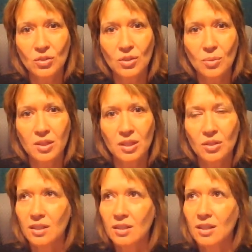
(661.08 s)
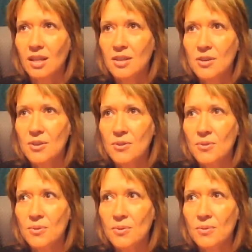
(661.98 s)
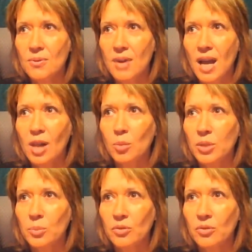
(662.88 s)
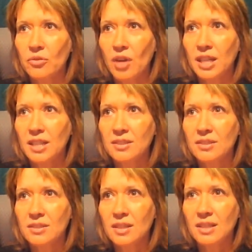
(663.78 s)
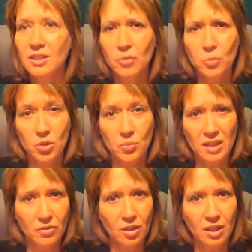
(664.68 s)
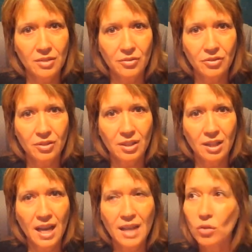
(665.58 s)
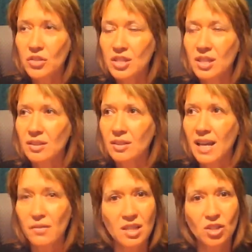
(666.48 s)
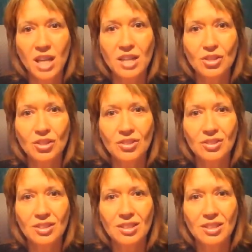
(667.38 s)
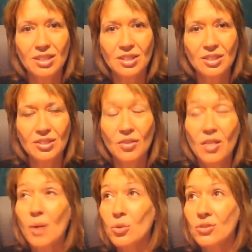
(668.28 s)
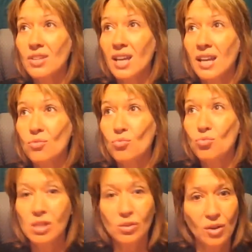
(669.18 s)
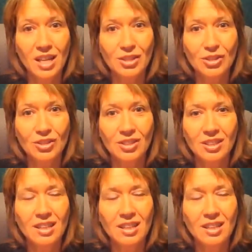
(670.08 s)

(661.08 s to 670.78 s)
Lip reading: or something, you can help people find a different perspective on life. And all of a sudden, everything changes. So that was a real revelation.